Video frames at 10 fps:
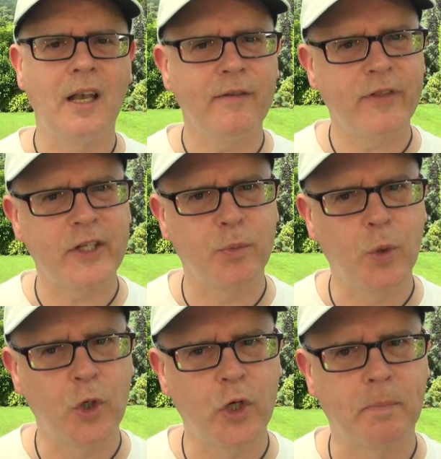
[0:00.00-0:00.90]
love this
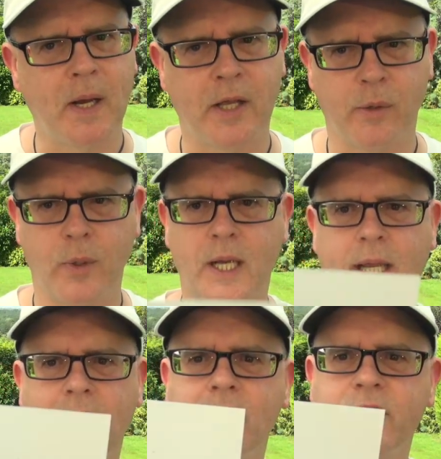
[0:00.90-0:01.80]
word, by the
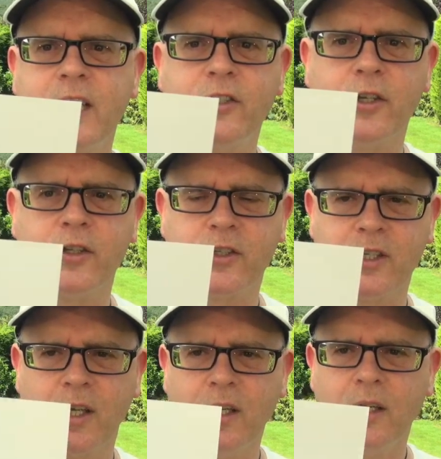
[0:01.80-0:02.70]
way.
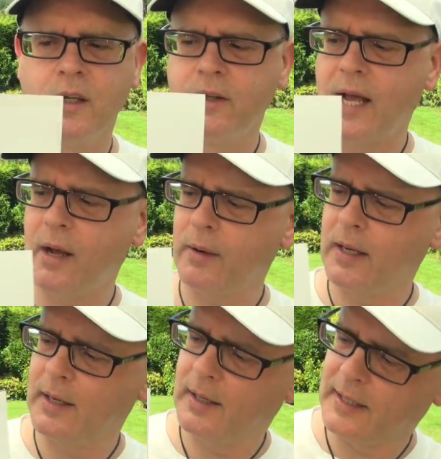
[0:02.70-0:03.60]
Scissors. Now,
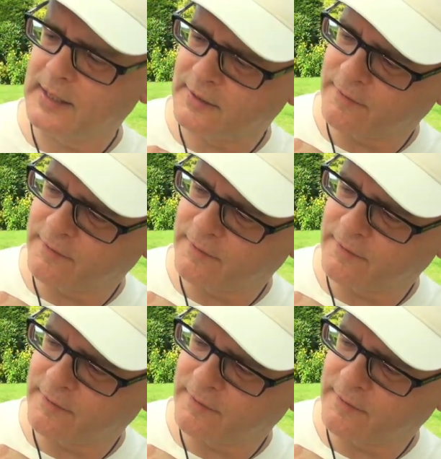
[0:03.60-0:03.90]
it is